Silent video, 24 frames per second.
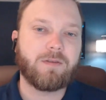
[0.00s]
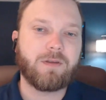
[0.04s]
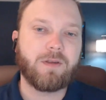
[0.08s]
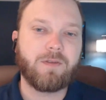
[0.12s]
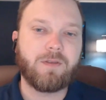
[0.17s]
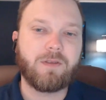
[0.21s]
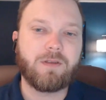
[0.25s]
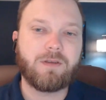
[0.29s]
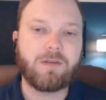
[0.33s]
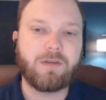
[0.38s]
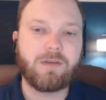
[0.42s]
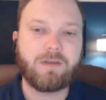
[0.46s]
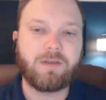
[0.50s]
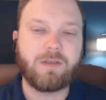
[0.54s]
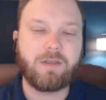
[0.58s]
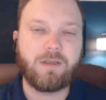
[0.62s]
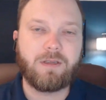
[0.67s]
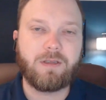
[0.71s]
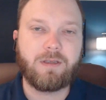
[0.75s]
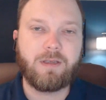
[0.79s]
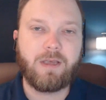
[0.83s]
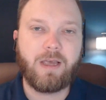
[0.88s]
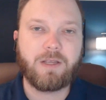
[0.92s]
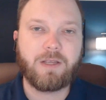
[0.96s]
So this is
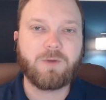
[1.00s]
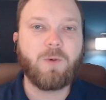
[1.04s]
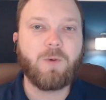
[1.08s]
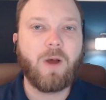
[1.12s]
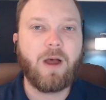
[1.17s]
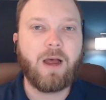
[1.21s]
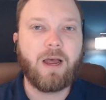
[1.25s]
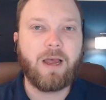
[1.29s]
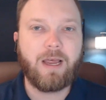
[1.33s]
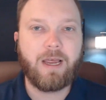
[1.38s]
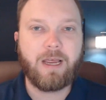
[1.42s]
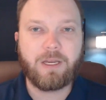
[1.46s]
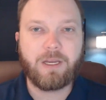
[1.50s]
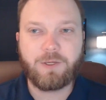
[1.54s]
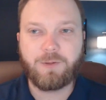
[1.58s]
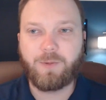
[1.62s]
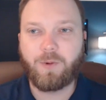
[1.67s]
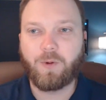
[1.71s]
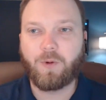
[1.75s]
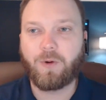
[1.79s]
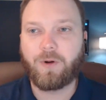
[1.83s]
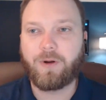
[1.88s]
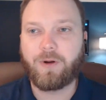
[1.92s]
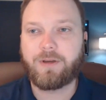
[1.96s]
the XY
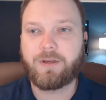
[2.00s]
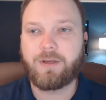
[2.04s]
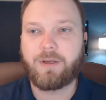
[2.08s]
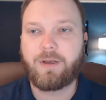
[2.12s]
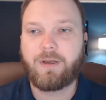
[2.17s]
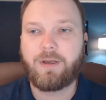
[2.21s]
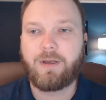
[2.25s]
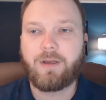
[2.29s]
export